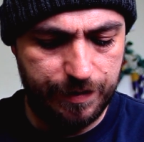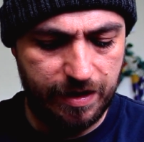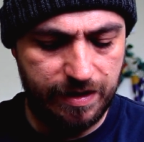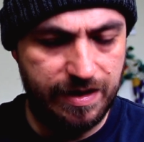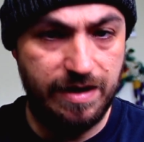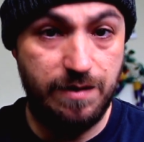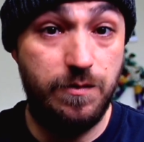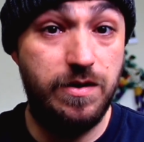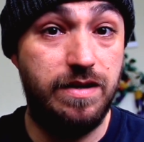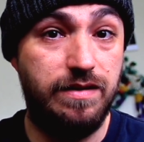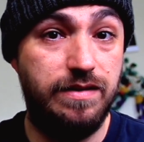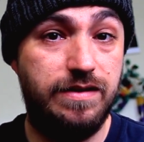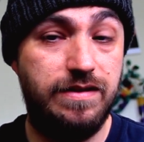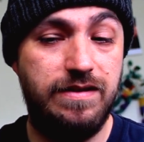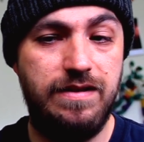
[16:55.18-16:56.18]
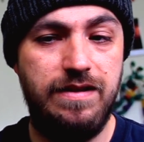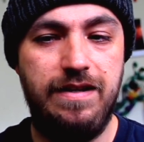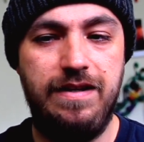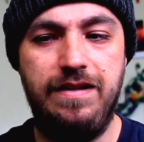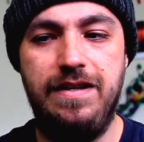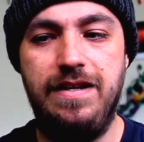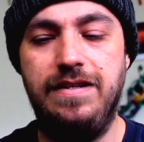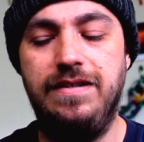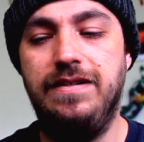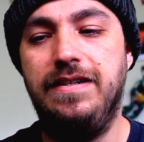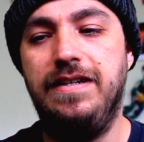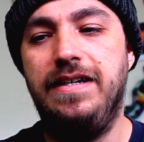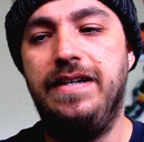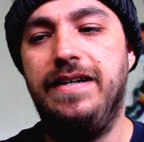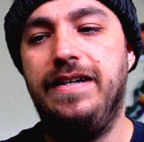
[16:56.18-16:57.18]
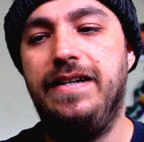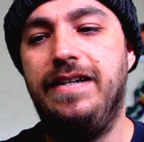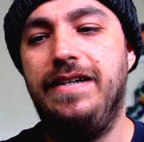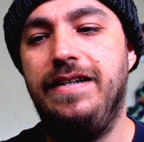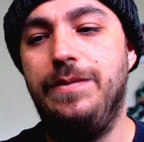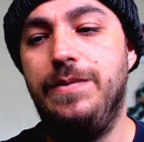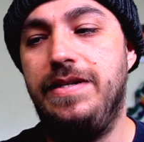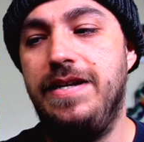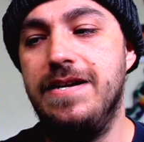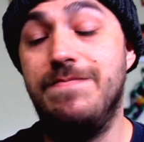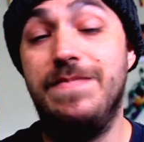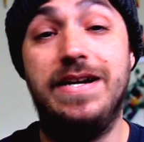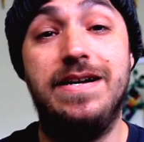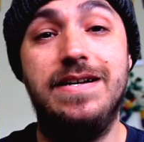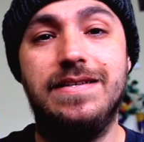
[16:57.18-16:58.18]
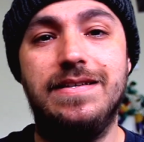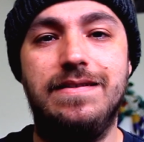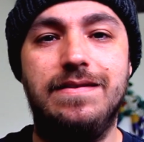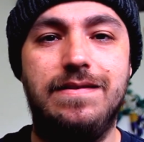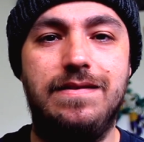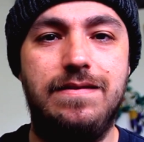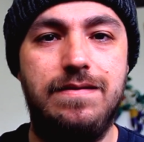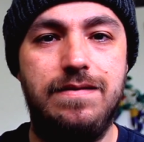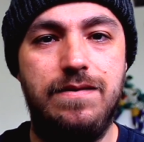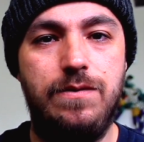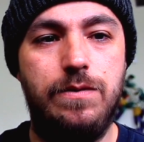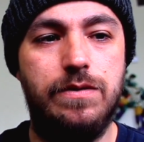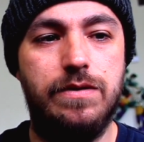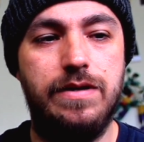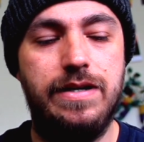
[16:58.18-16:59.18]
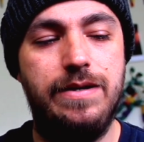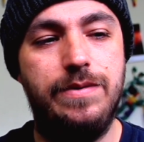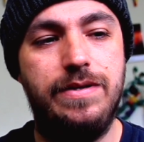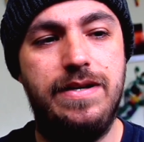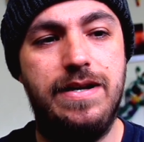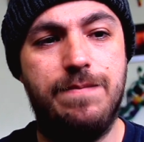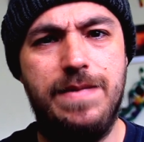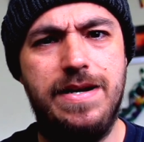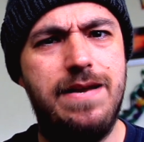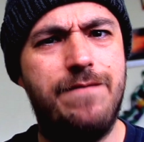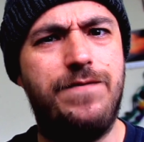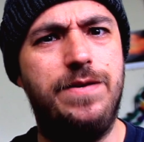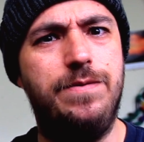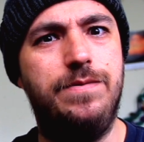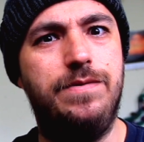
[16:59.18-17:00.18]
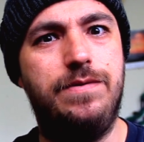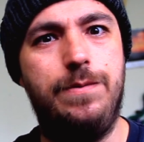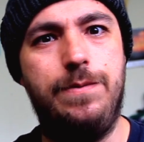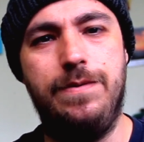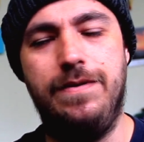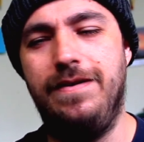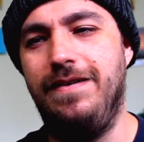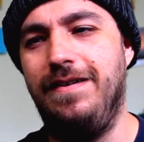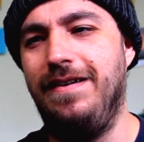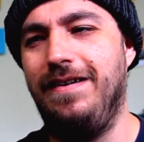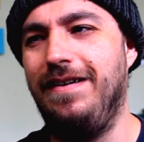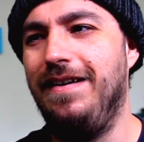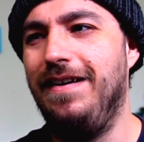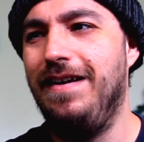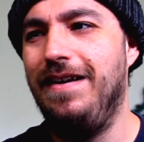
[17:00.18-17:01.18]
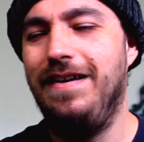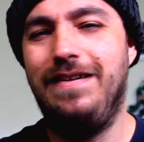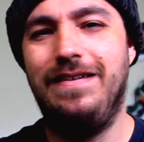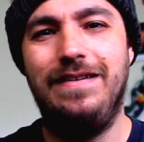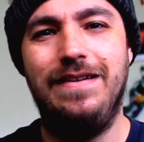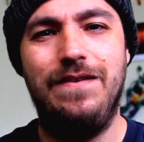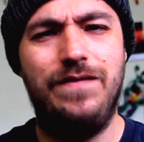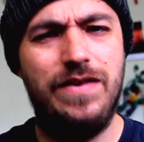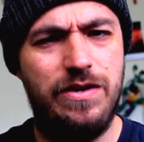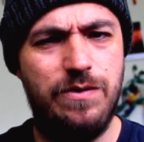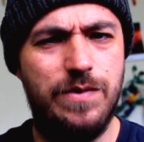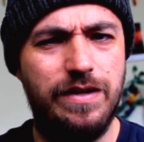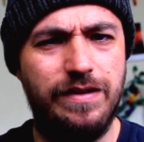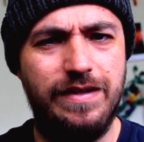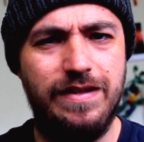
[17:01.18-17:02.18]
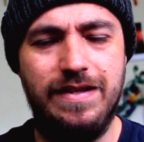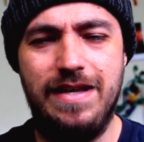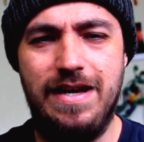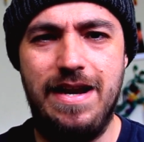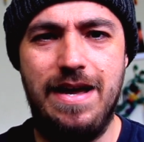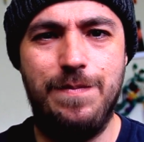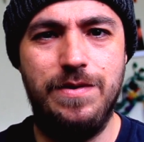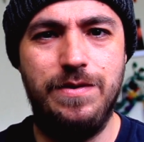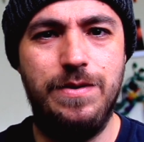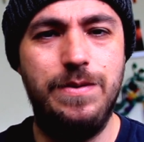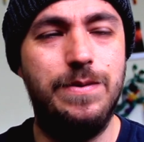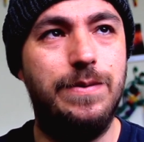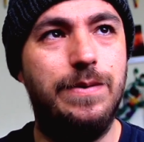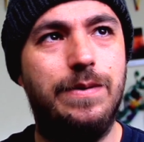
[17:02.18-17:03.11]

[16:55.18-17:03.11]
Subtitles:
then he wouldn't. And then he would take my cousins, or he would take my nephews, or very rarely did that happen too.